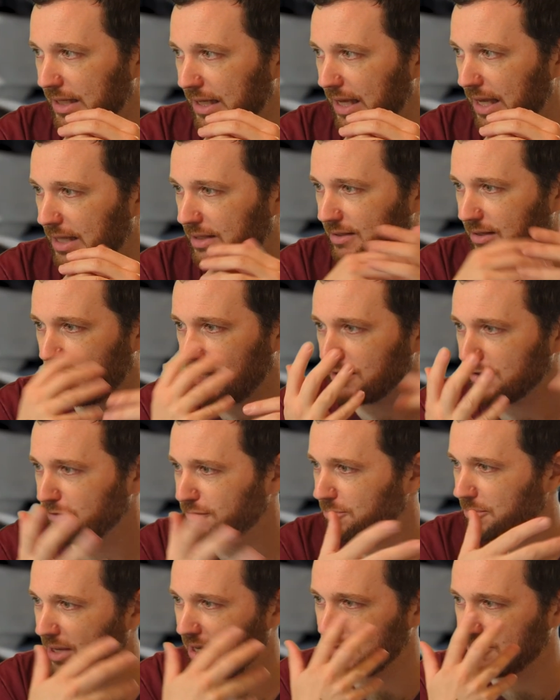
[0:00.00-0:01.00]
It kind
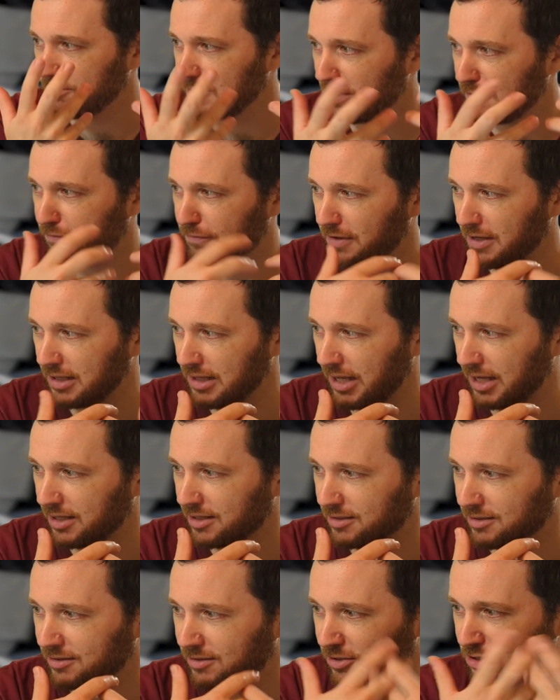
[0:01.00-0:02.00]
of made me feel
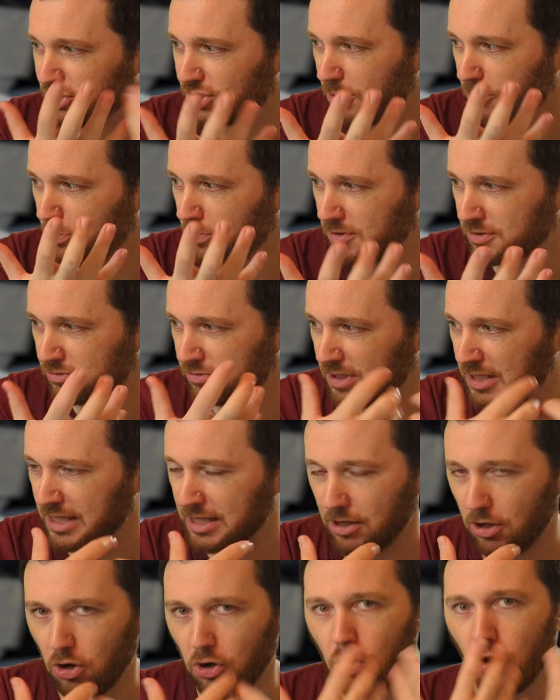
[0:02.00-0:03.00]
like the ship was
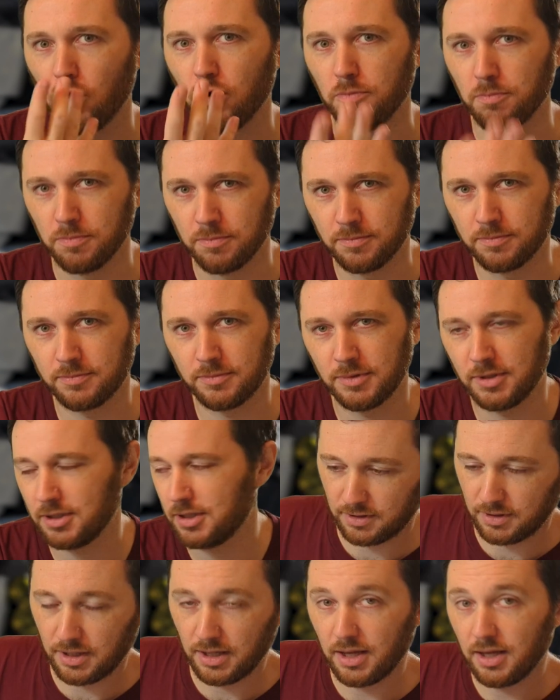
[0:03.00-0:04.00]
really a home.
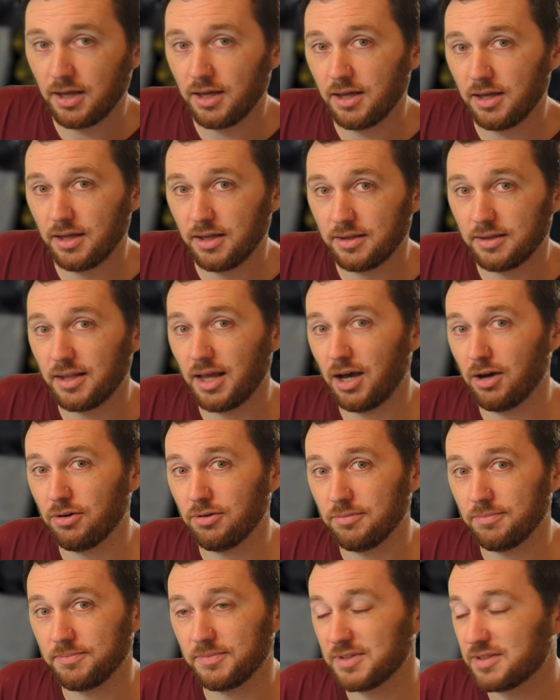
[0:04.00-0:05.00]

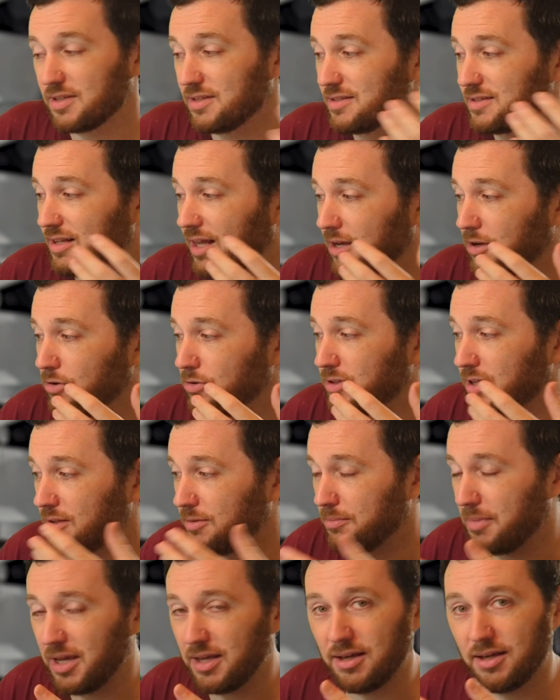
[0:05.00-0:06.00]
Now, since Lego
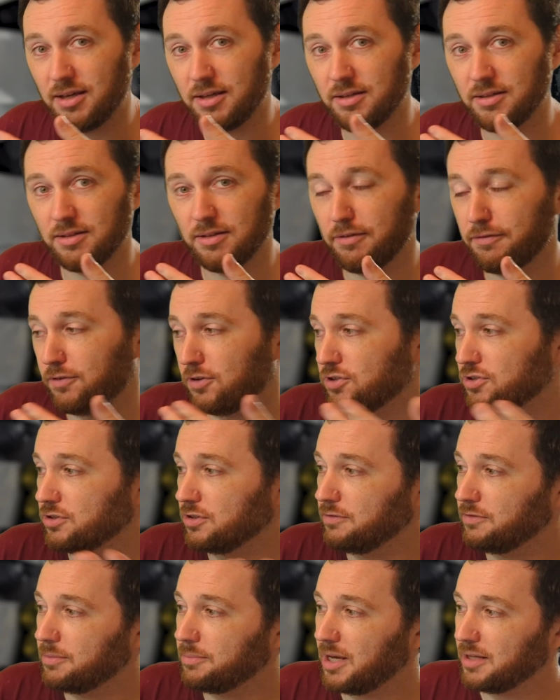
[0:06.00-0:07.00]
didn't make a
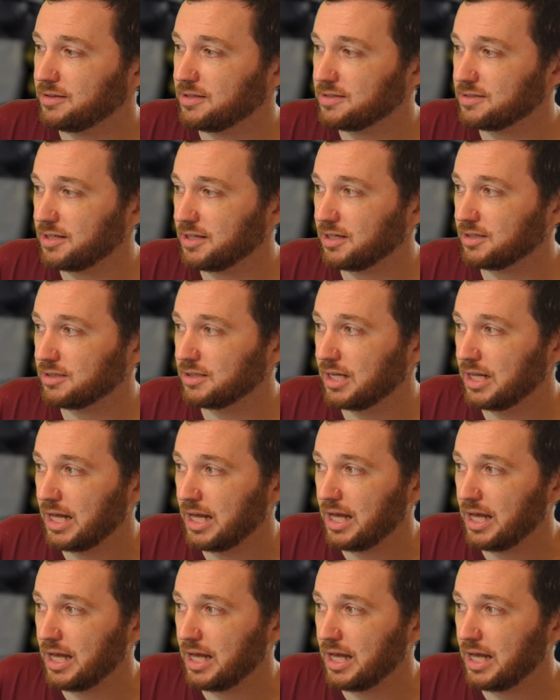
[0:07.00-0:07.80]
version of the Mantis Stinger,